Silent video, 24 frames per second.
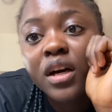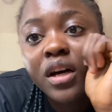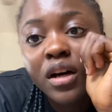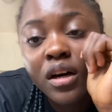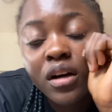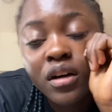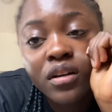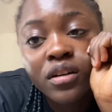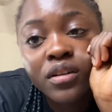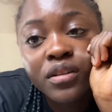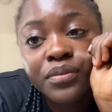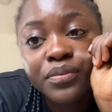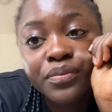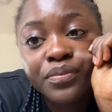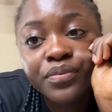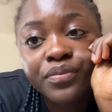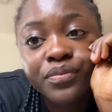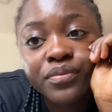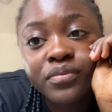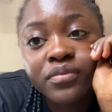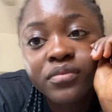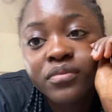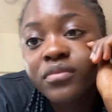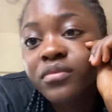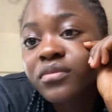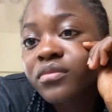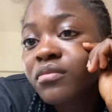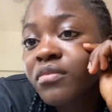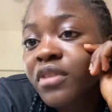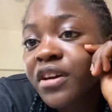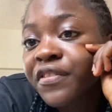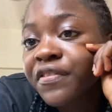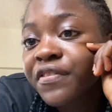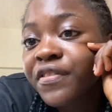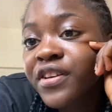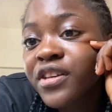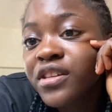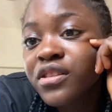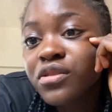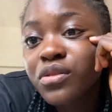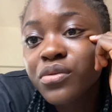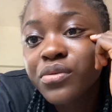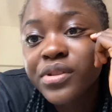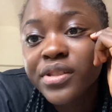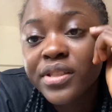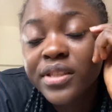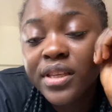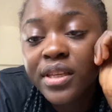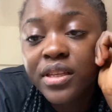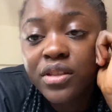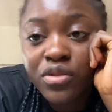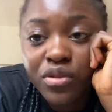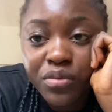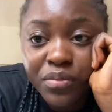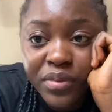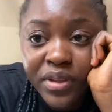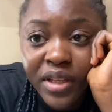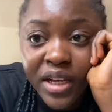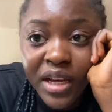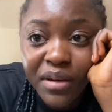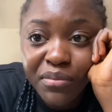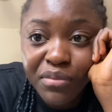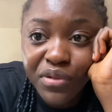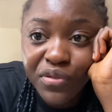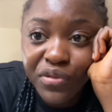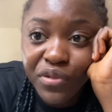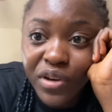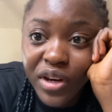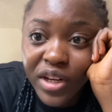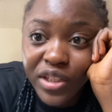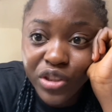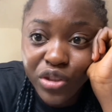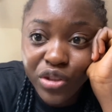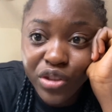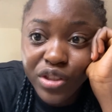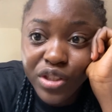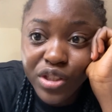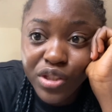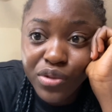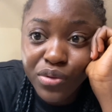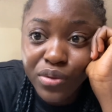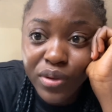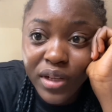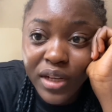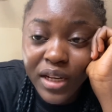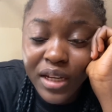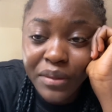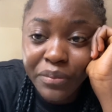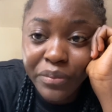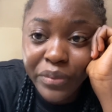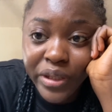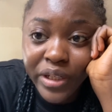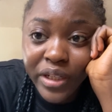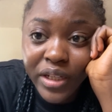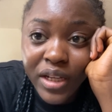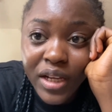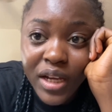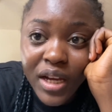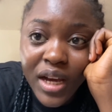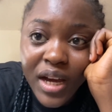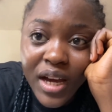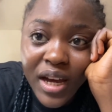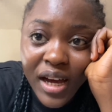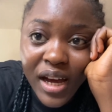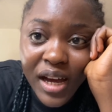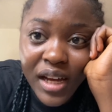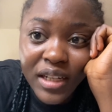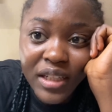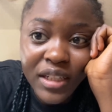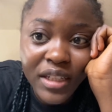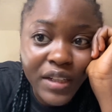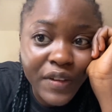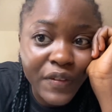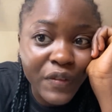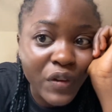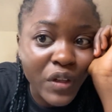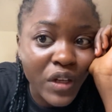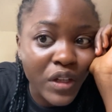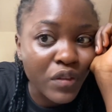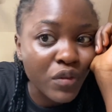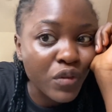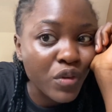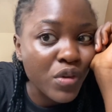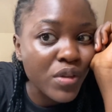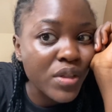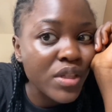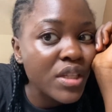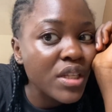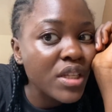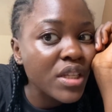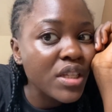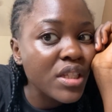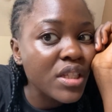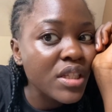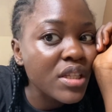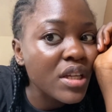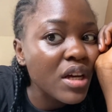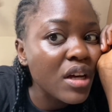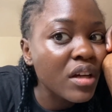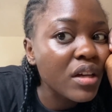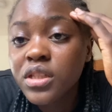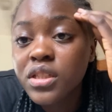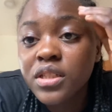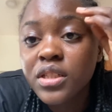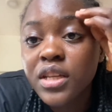um, my face always takes some time before adjusting to climate and if you notice uh,